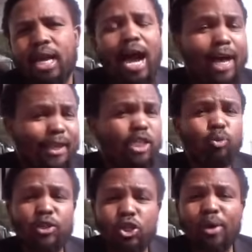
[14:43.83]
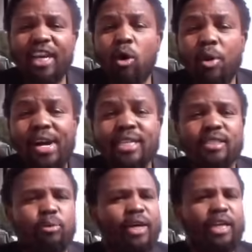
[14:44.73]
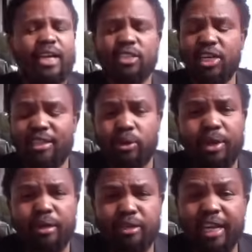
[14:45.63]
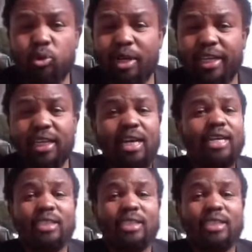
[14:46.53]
Others were showing their wares, they were networking,